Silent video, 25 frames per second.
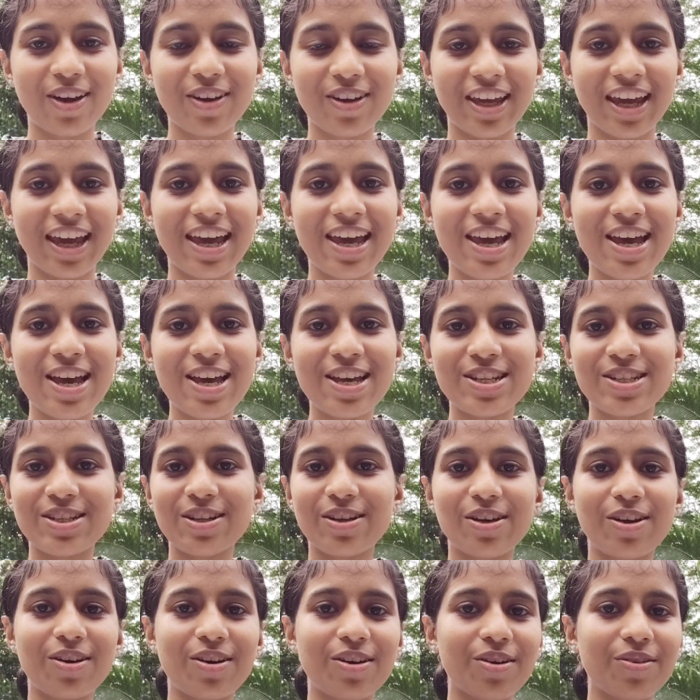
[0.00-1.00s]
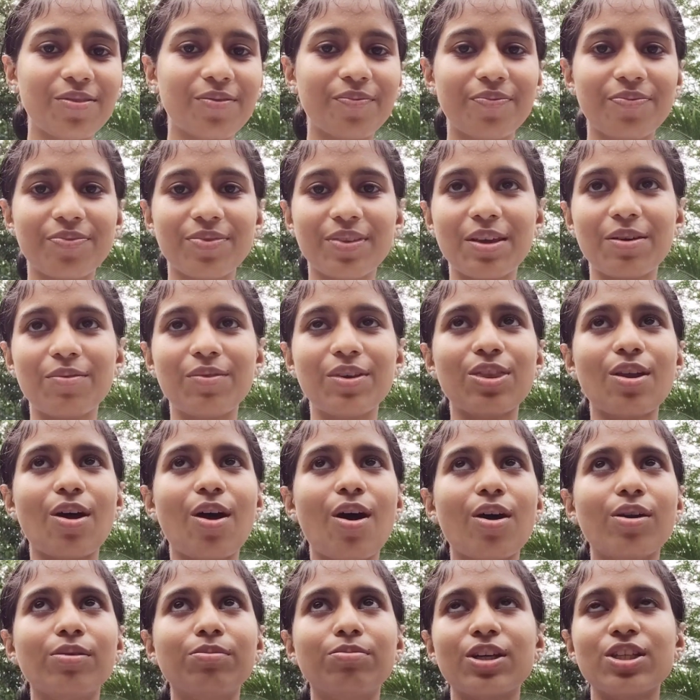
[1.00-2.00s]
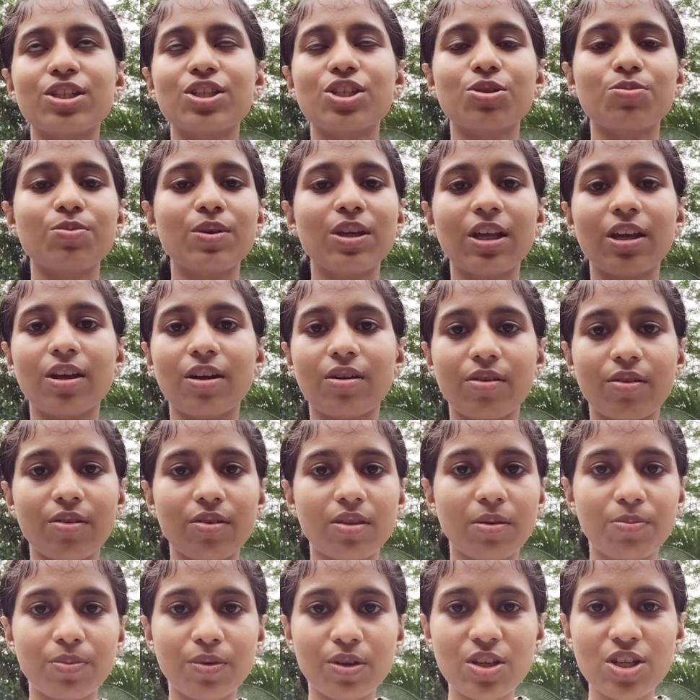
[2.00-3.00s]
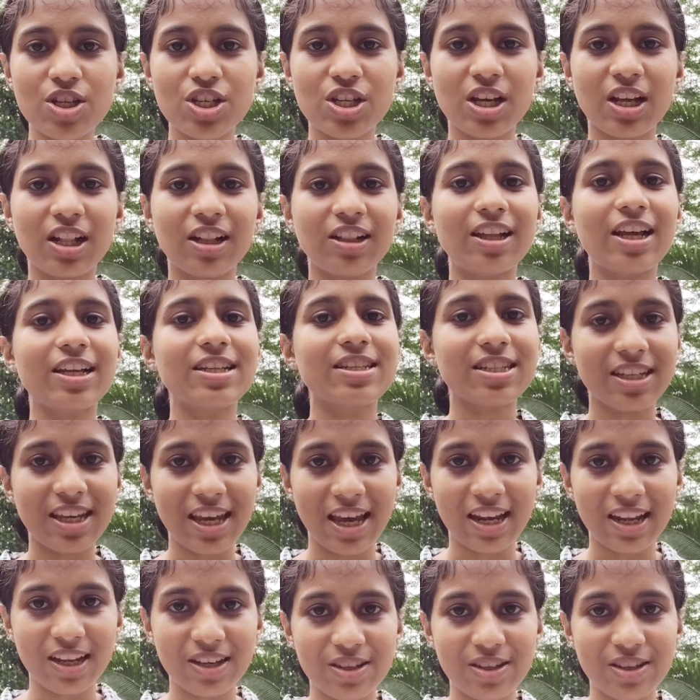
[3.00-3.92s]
Okay, so without much beating around the bush, let's get